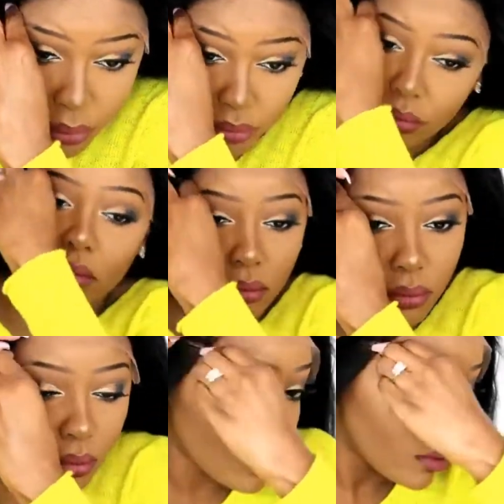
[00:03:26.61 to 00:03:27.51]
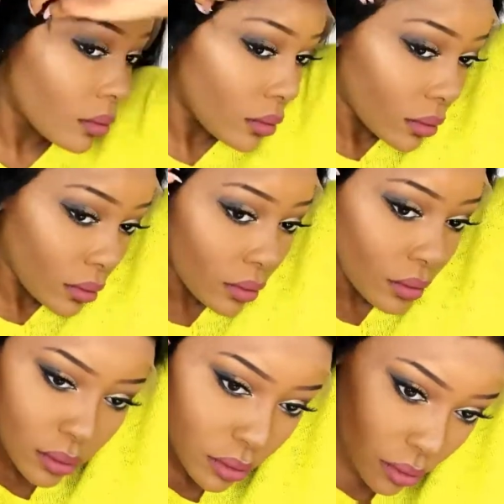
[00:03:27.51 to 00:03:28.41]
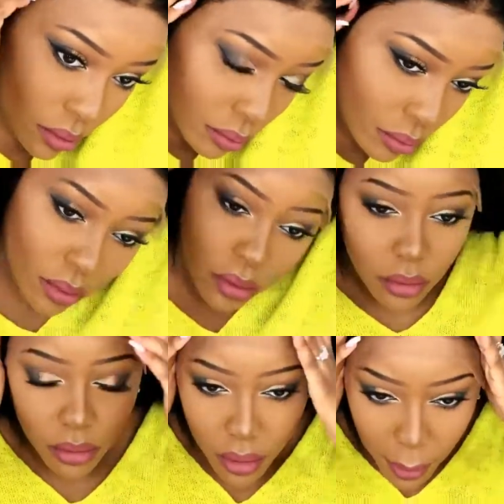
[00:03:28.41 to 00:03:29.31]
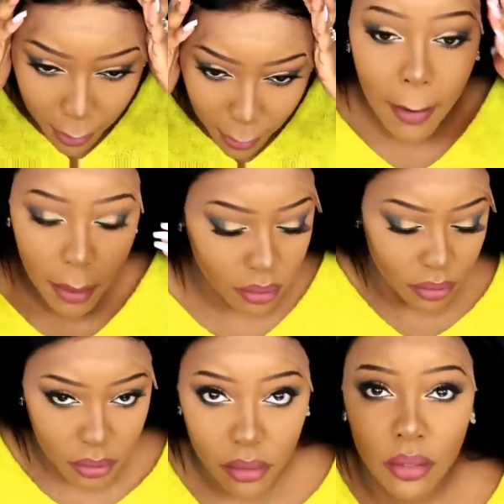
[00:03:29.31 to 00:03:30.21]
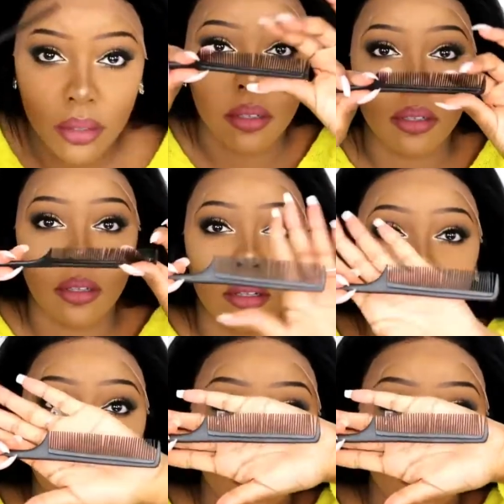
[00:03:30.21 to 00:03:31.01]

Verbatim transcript: and at the end as you can see here you're ready to install the wig